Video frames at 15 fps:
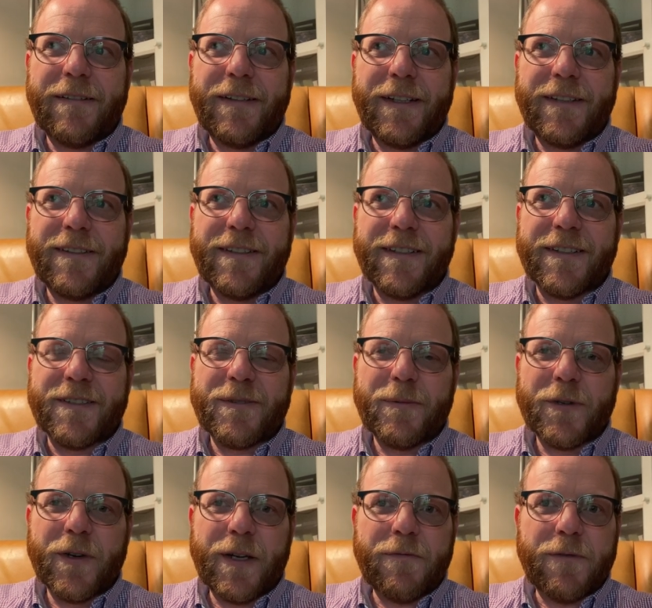And uh, so we're
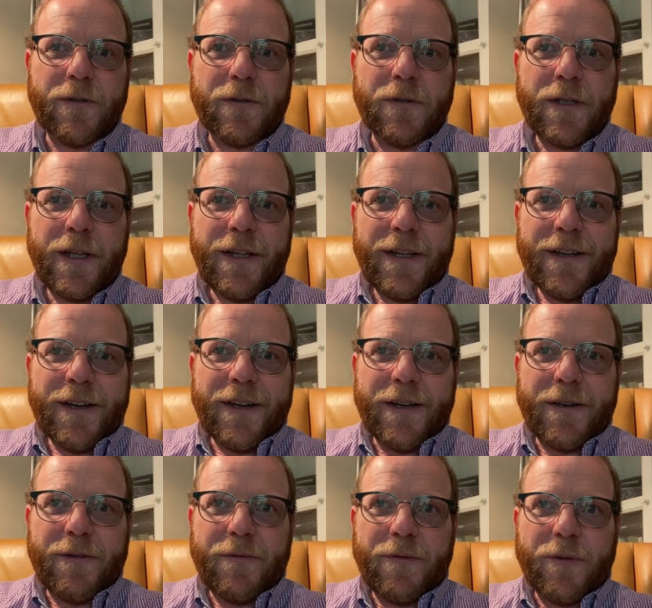grateful
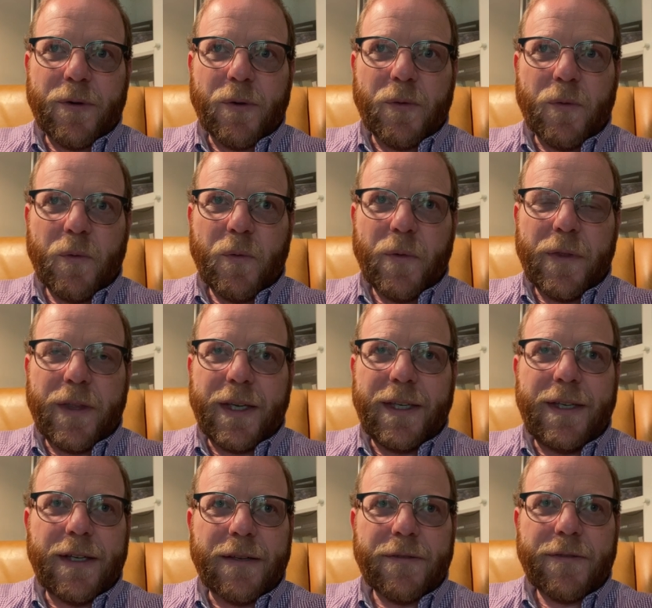uh, for the
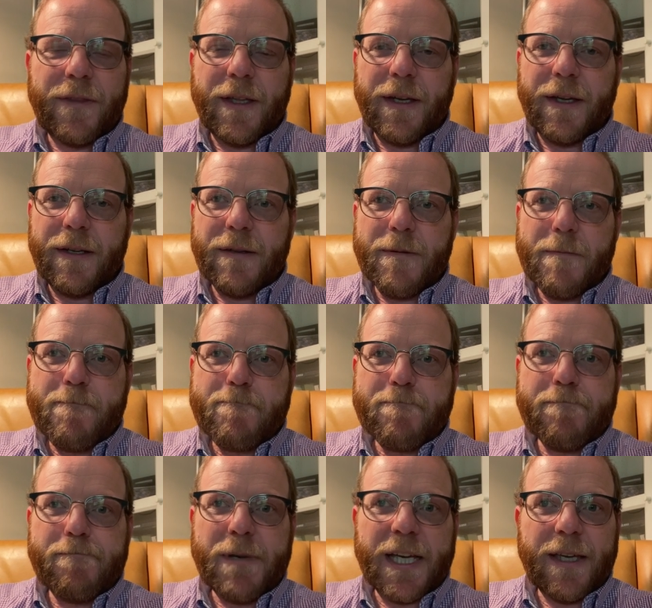gift that
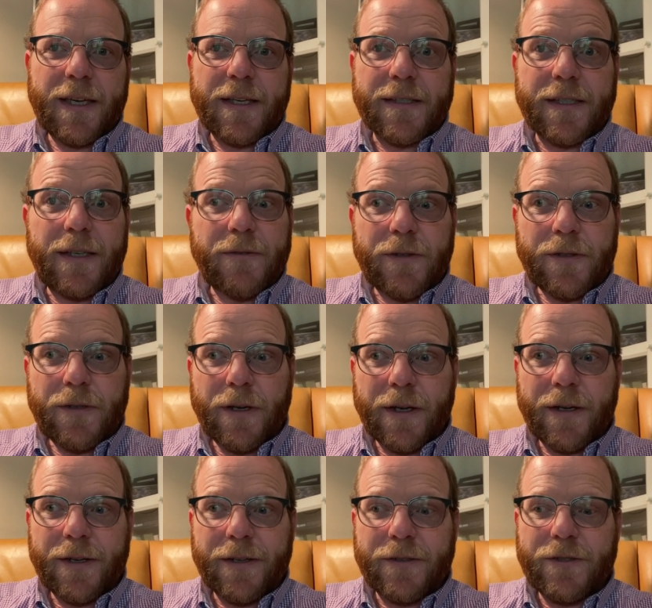Peggy has given
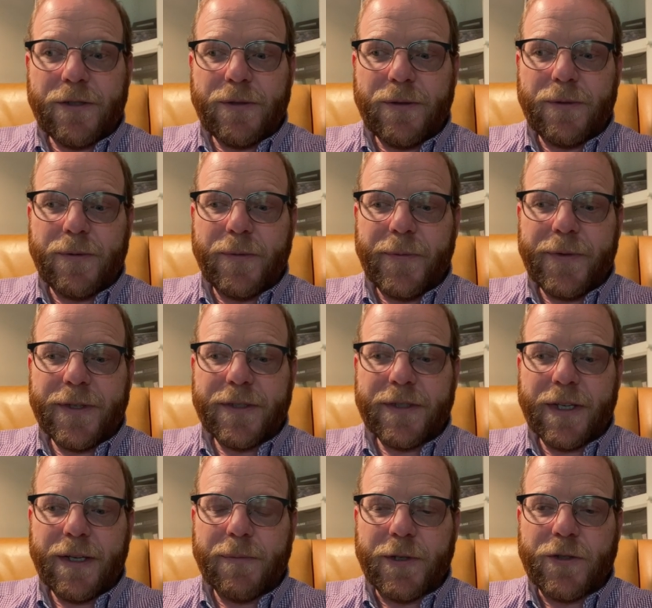uh, to
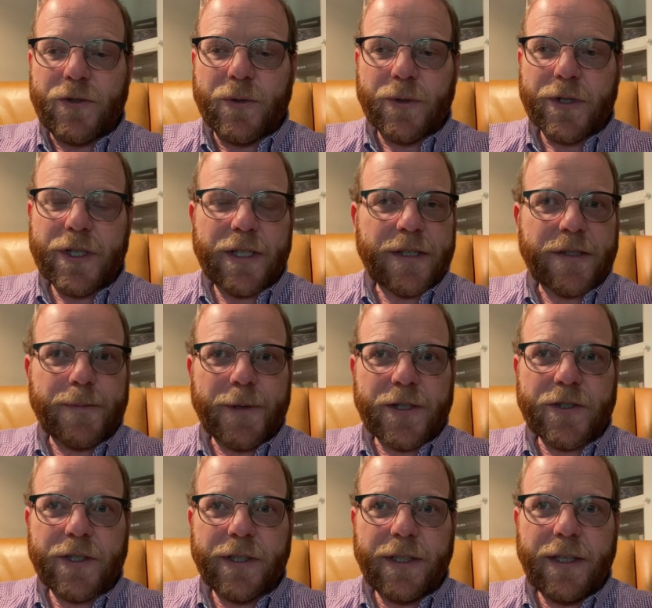Sam in Georgia,
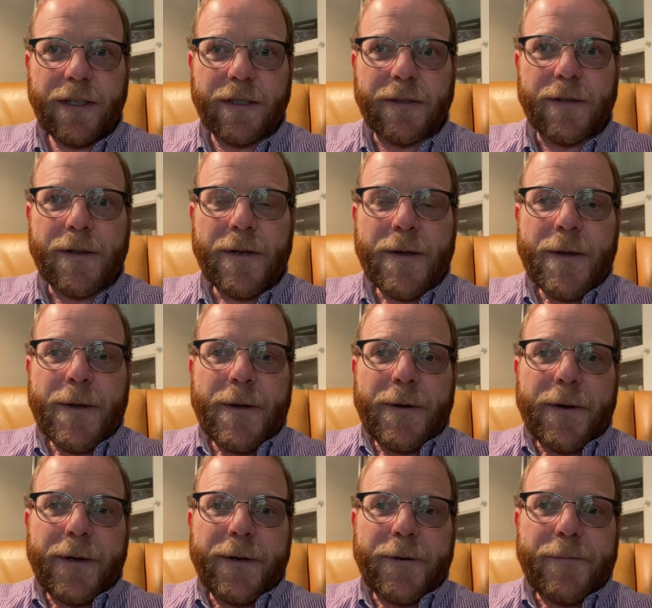especially in
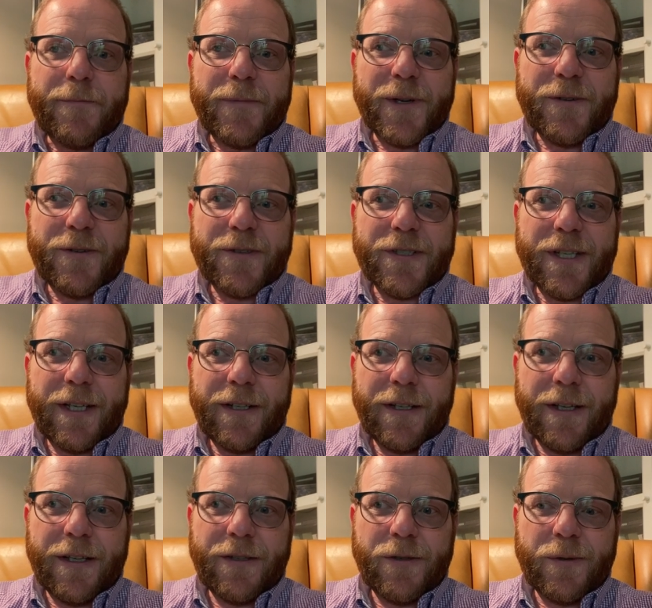um,
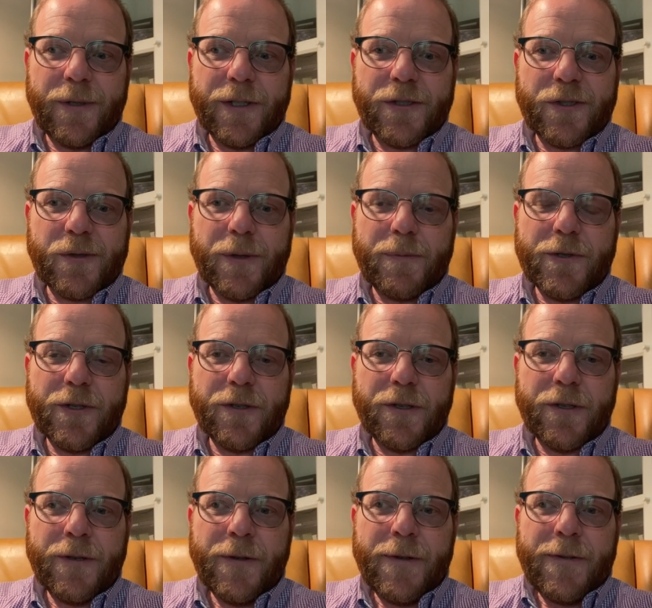understanding and knowing
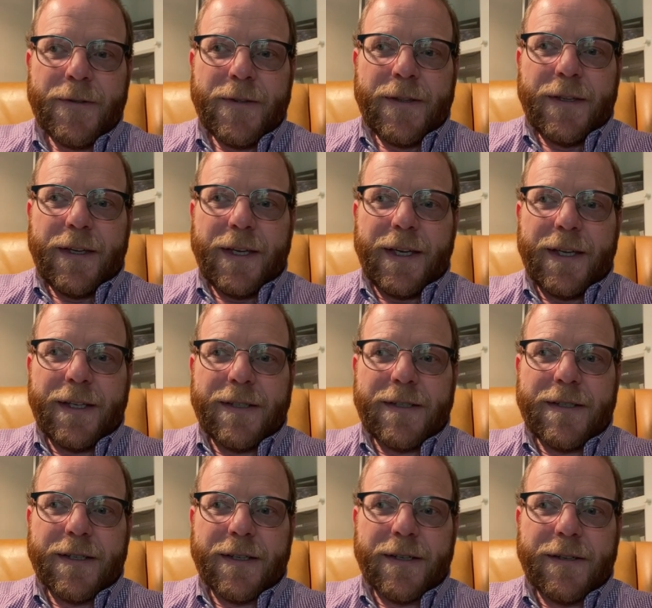scripture
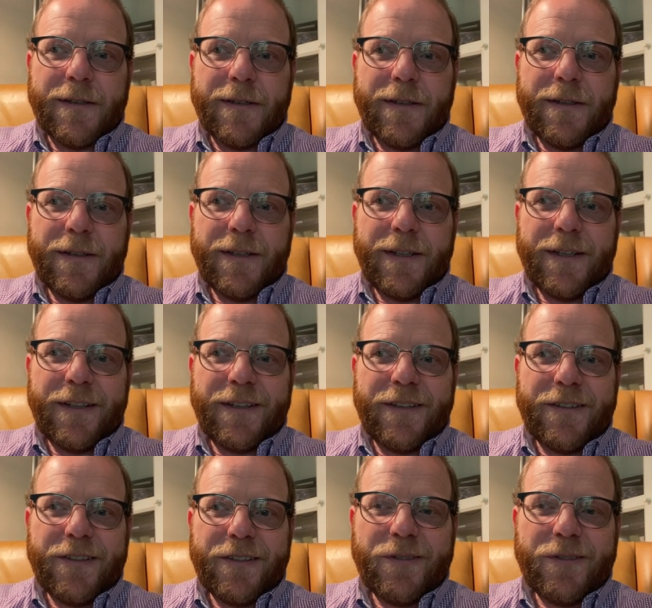and, uh,
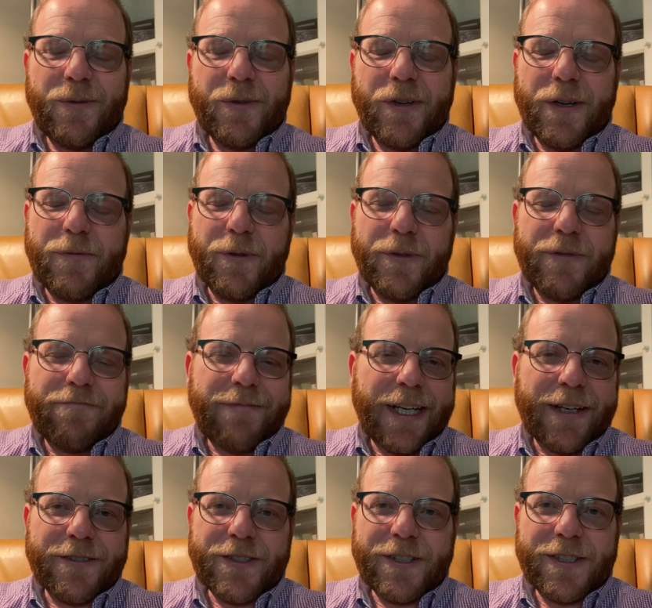and grateful
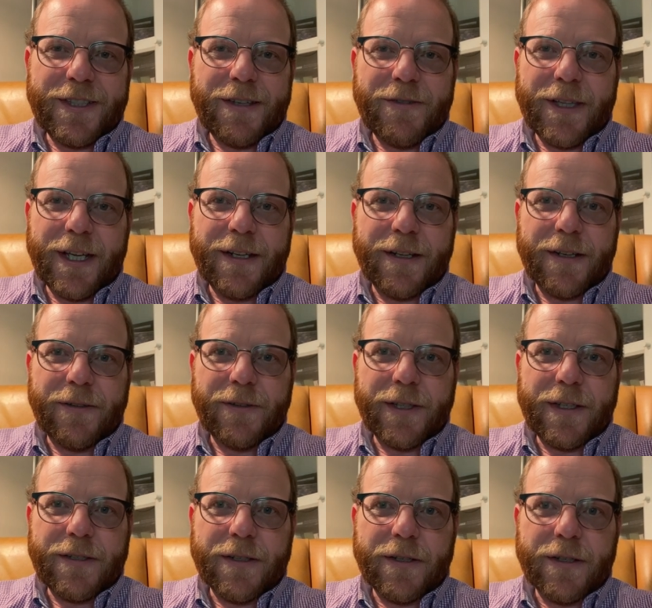how she's given that not
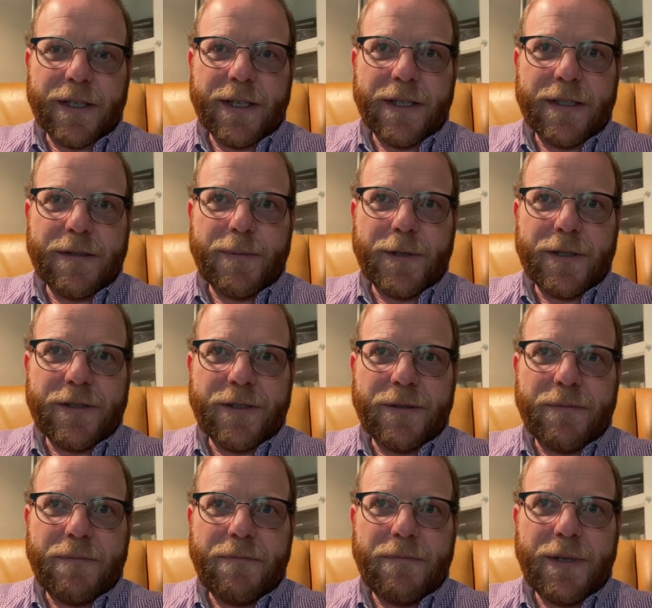only to our kids but to
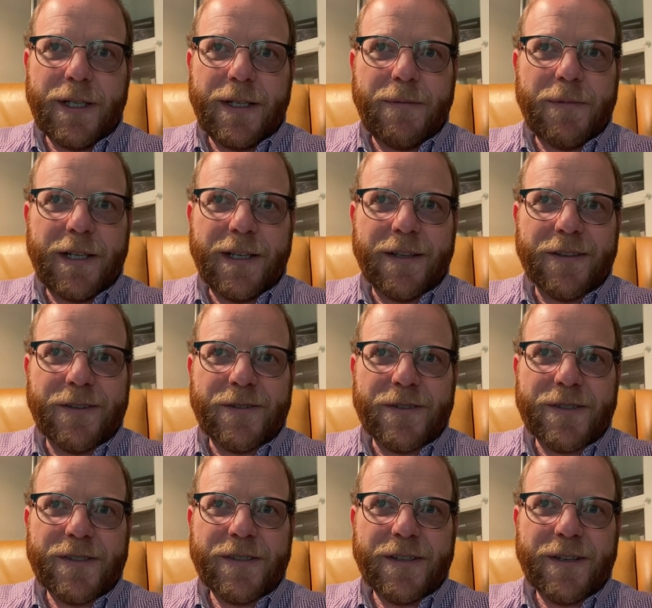many many
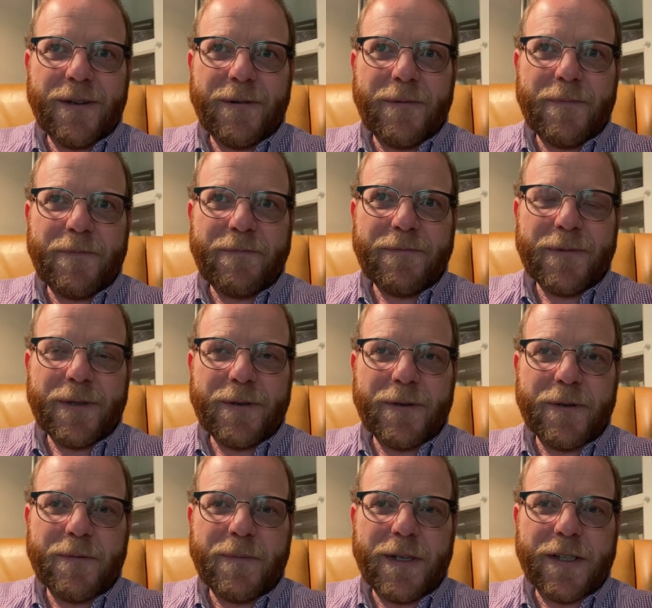others um, through
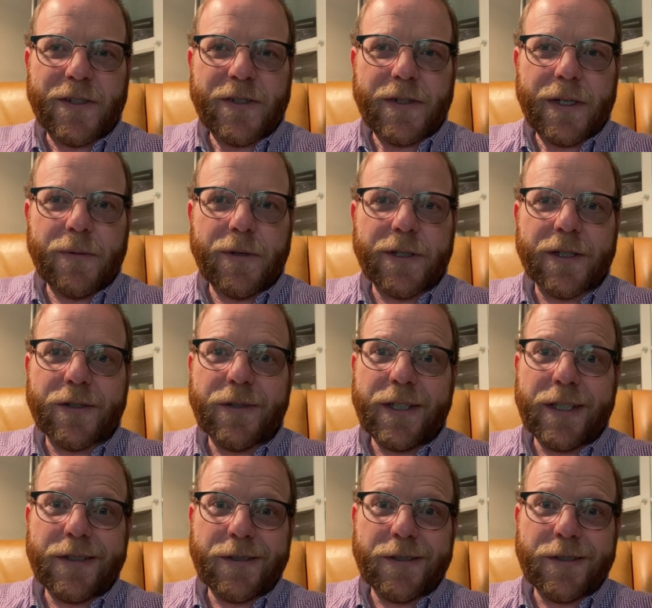her ministry at Walnut Creek.